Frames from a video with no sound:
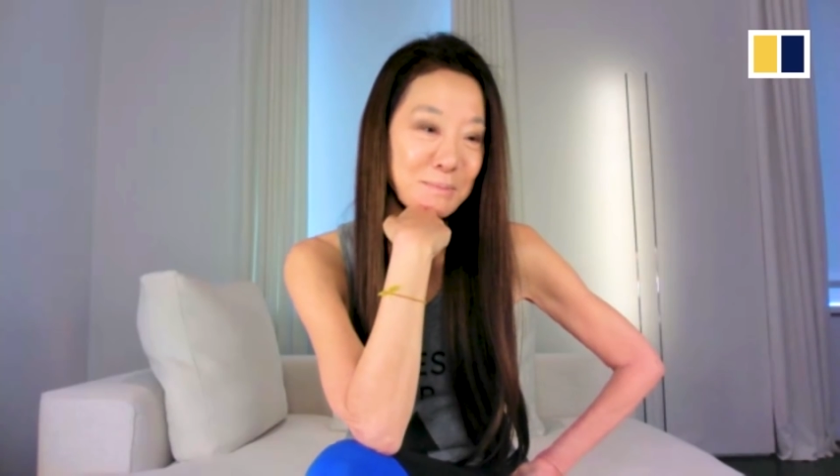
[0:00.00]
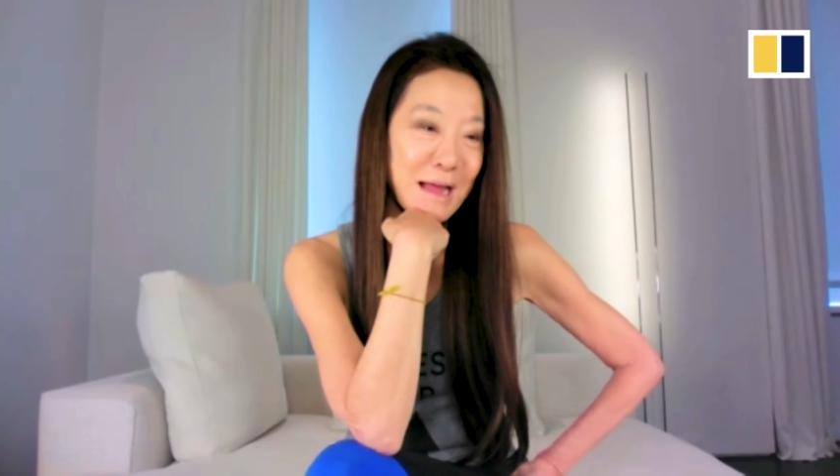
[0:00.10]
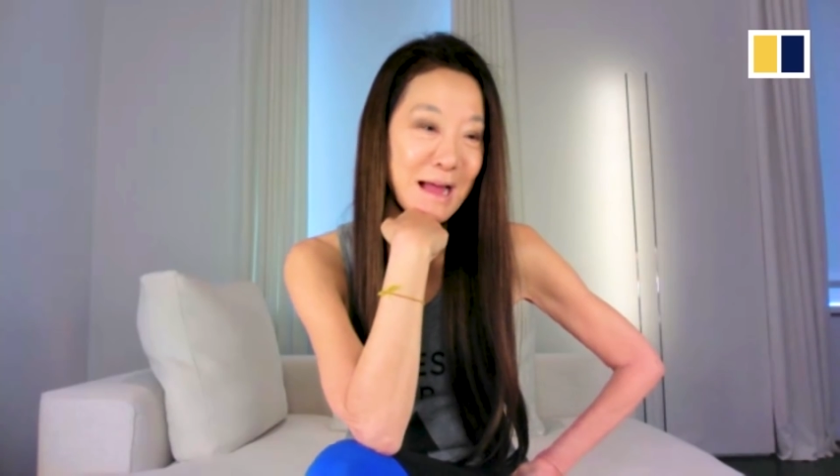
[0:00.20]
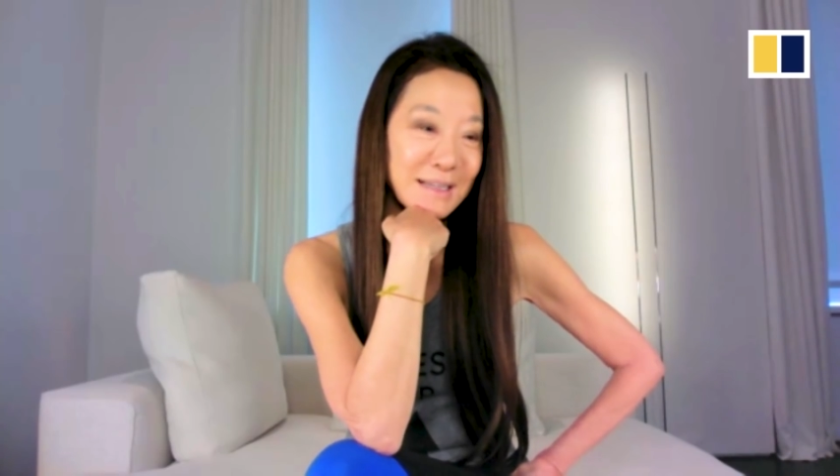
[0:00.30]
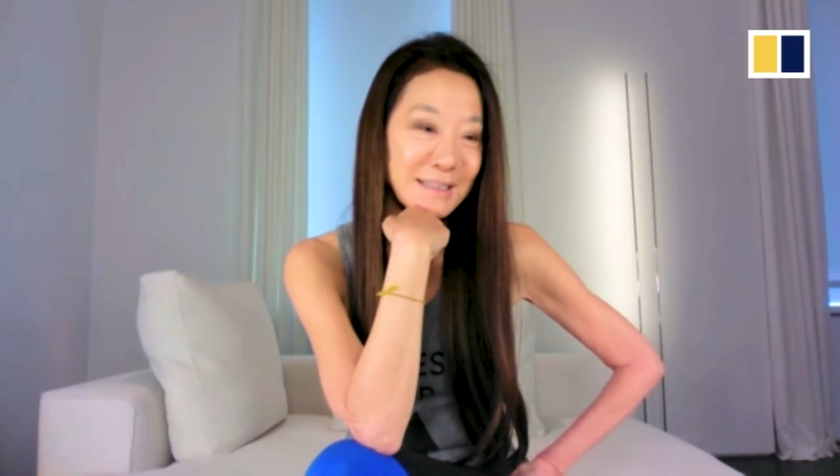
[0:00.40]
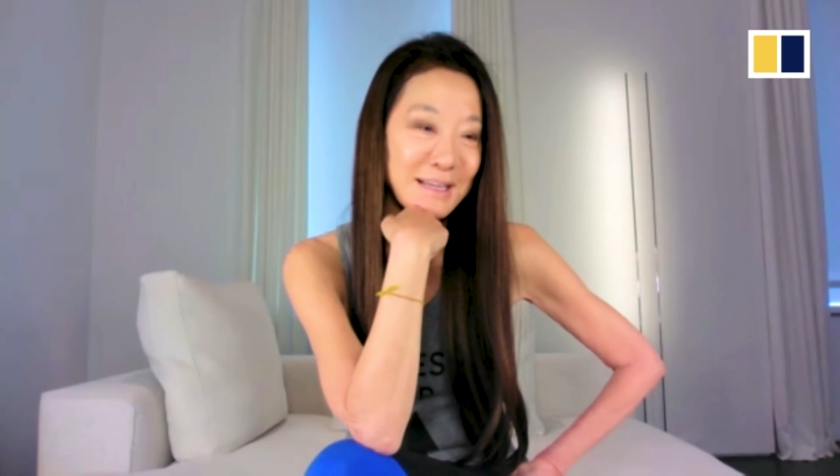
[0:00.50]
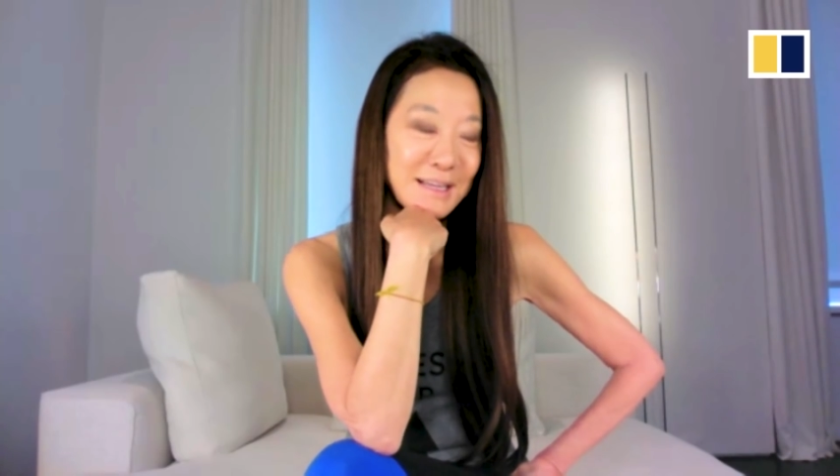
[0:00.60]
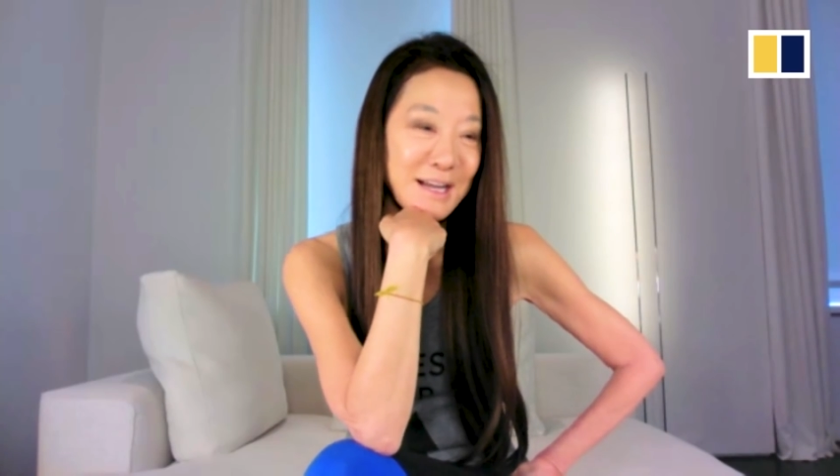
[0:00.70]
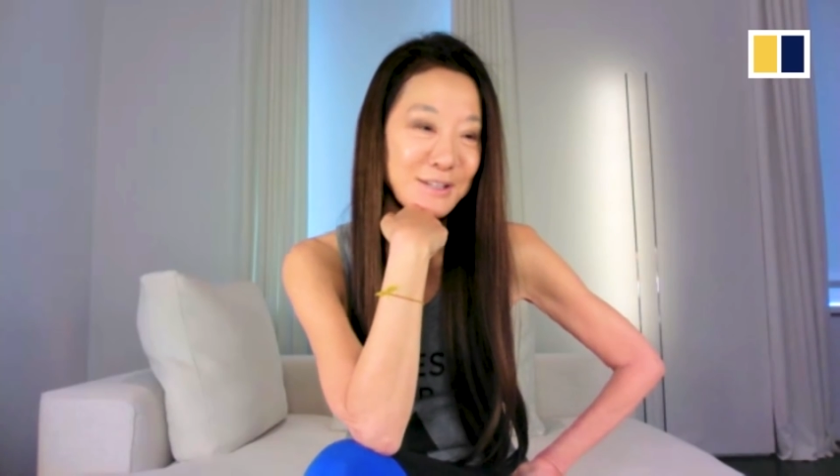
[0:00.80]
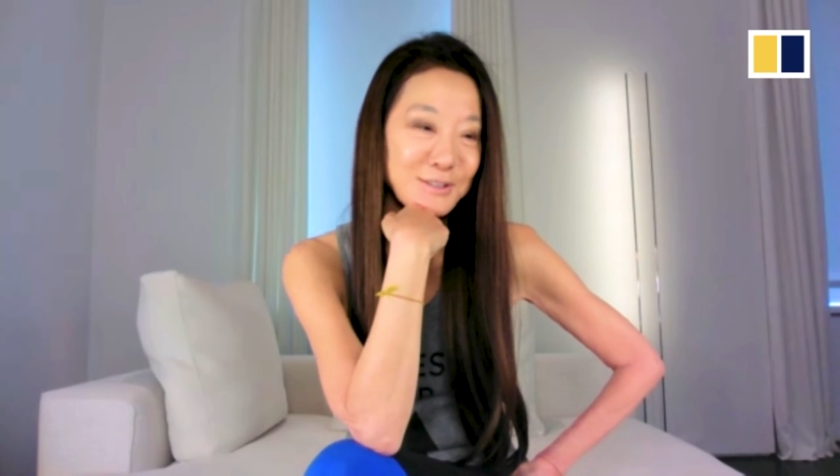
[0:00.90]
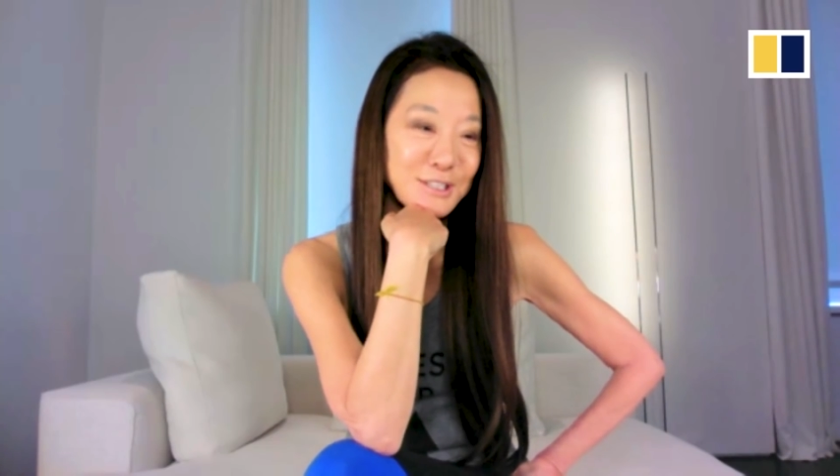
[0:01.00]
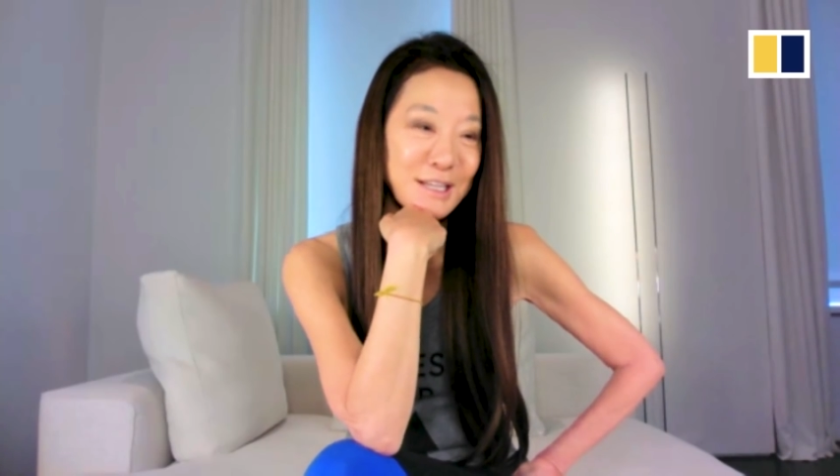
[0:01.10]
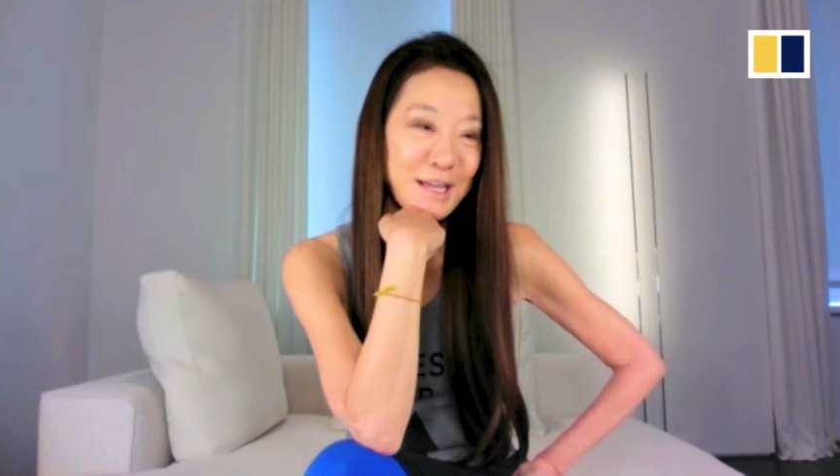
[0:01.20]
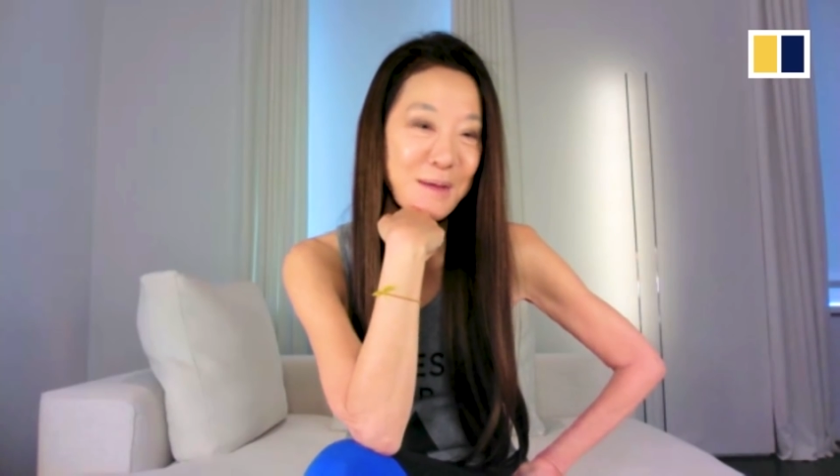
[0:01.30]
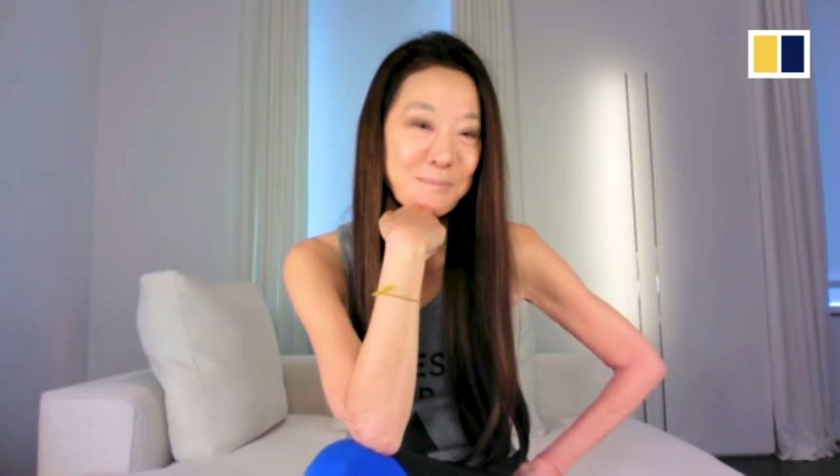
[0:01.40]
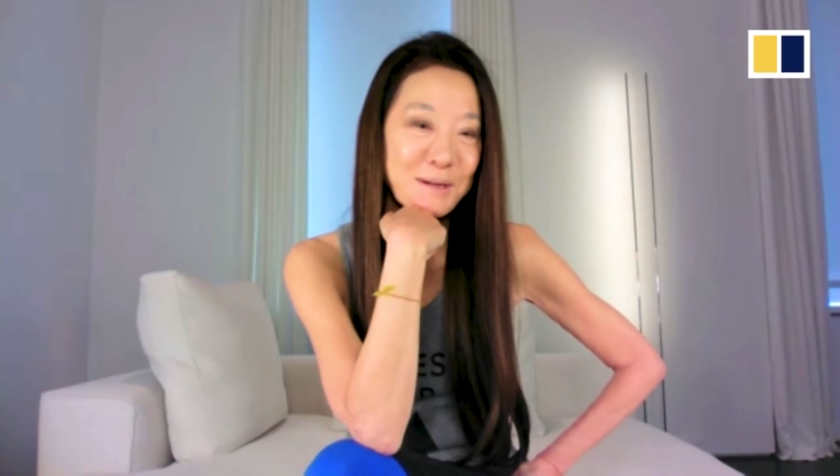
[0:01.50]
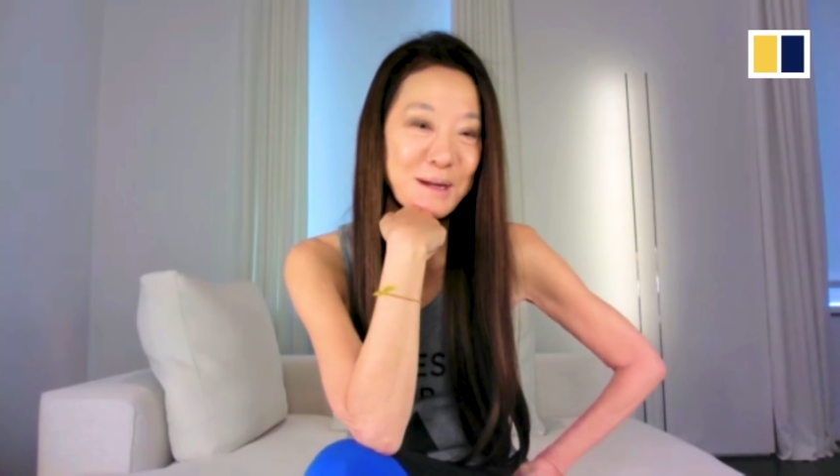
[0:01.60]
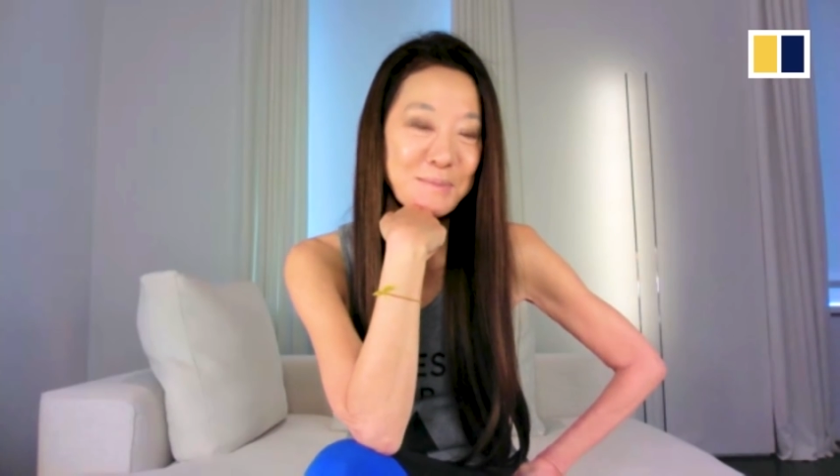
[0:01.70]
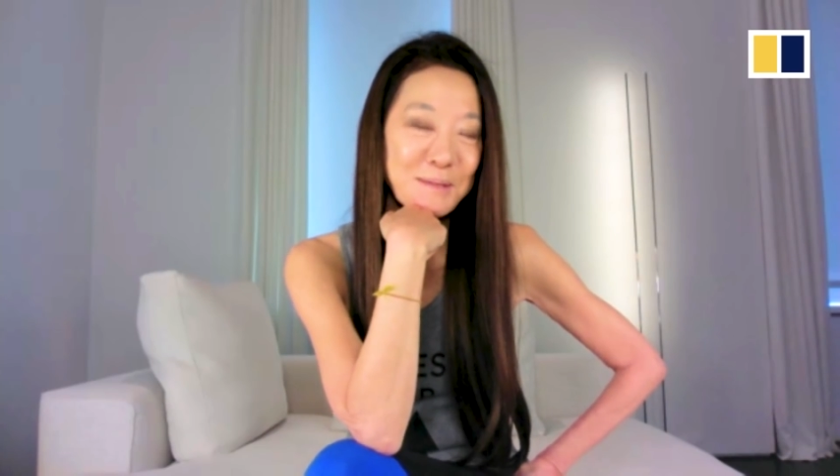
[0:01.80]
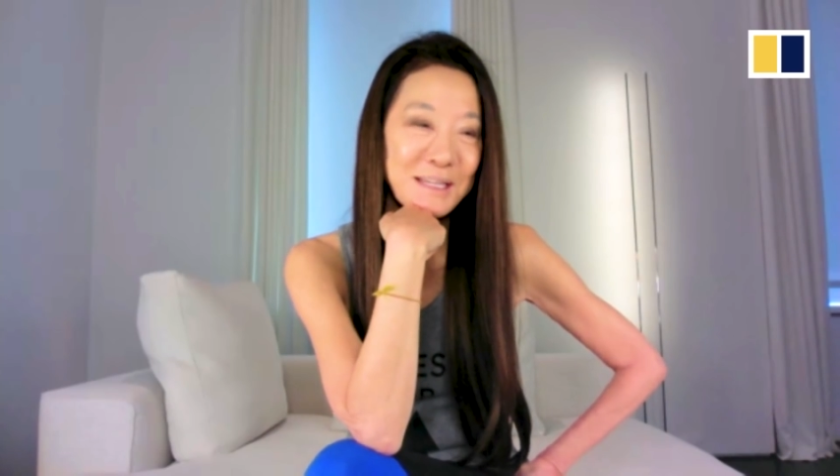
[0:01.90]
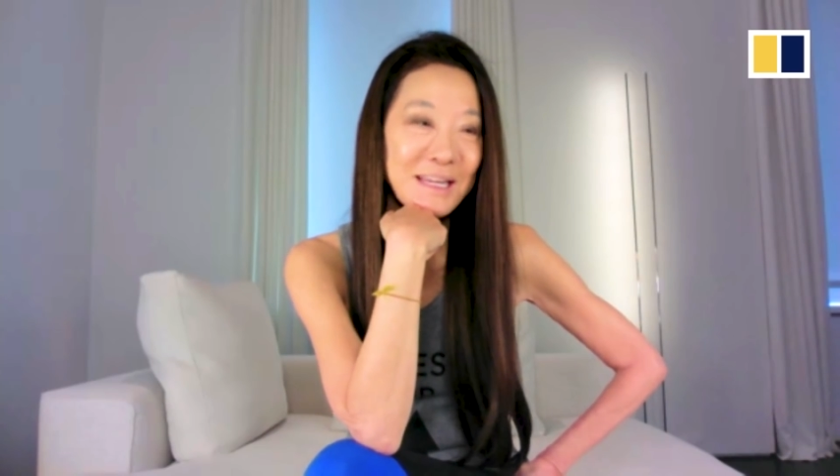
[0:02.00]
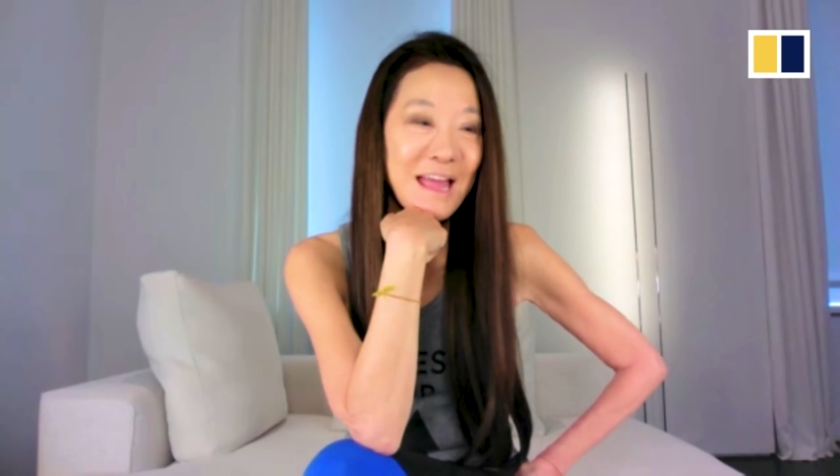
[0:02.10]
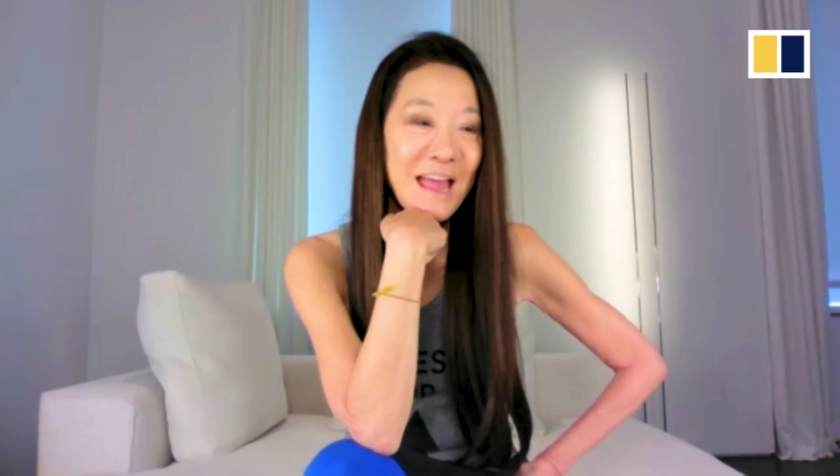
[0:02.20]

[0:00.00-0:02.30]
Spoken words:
black like I usually am. But I mean,